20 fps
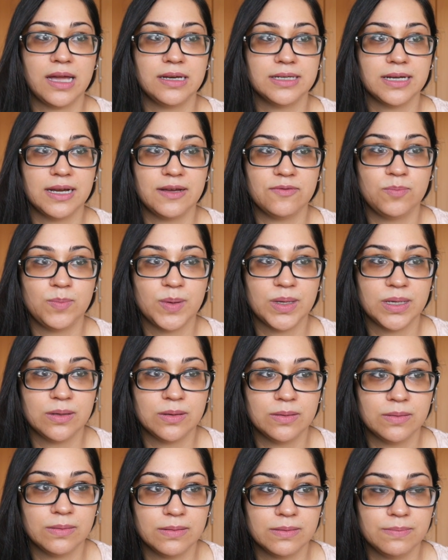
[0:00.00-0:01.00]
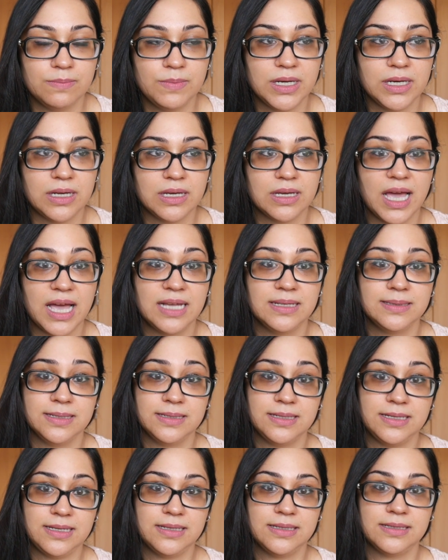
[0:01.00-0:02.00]
and I've been meeting
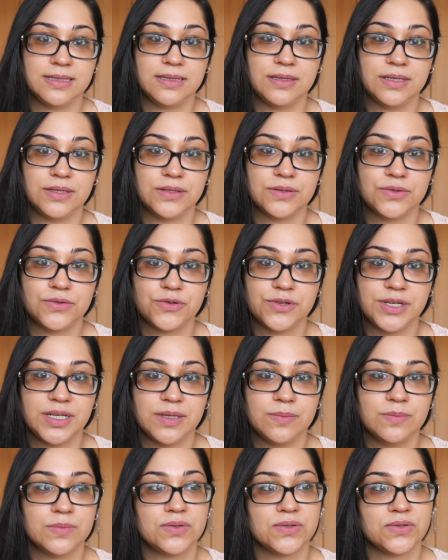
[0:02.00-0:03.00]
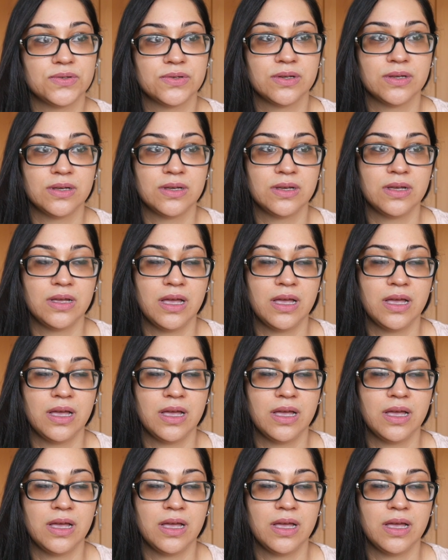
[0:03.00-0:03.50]
entities in these dreams.